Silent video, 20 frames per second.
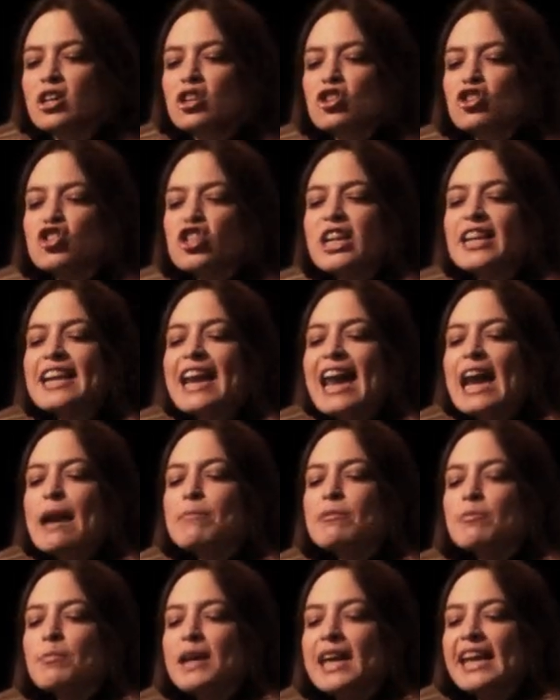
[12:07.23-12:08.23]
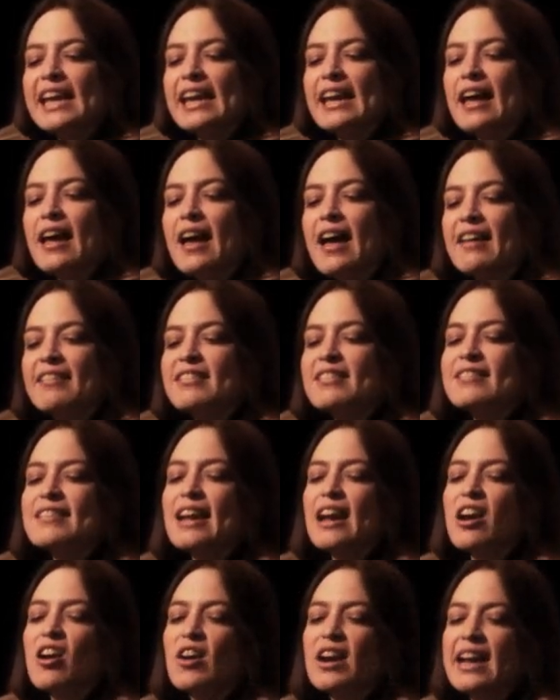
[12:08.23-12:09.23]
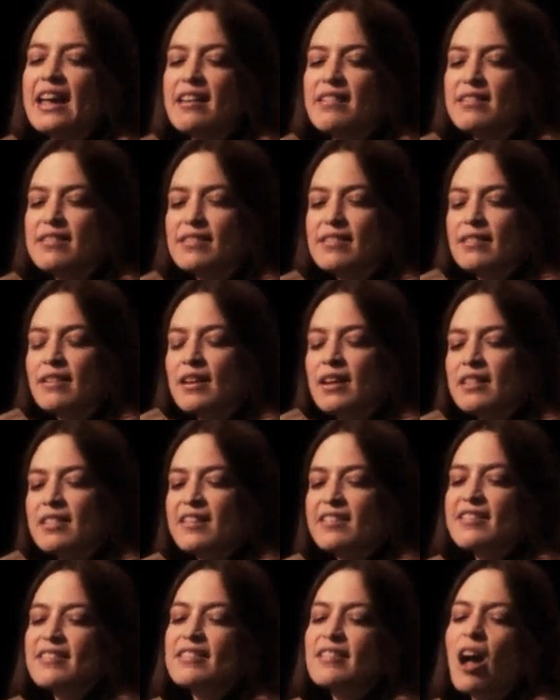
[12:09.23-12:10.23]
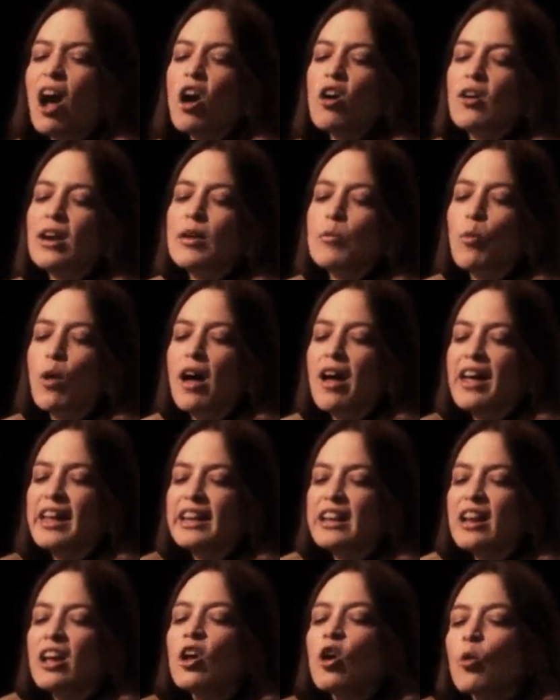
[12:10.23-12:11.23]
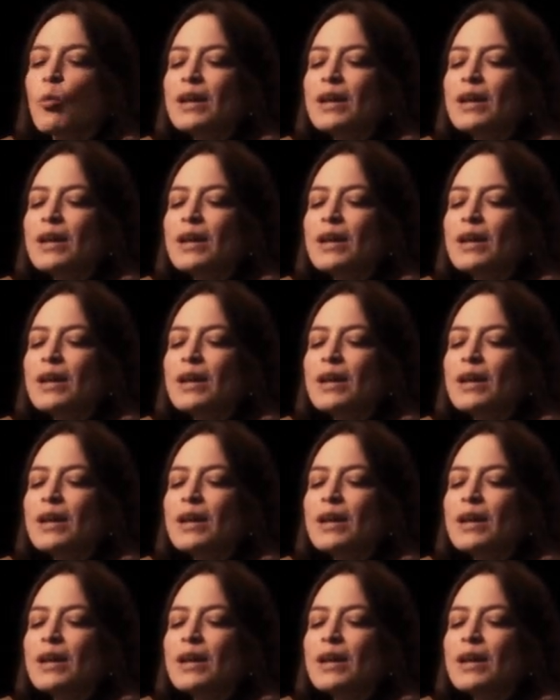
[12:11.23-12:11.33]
She named me Asterius, the starry one.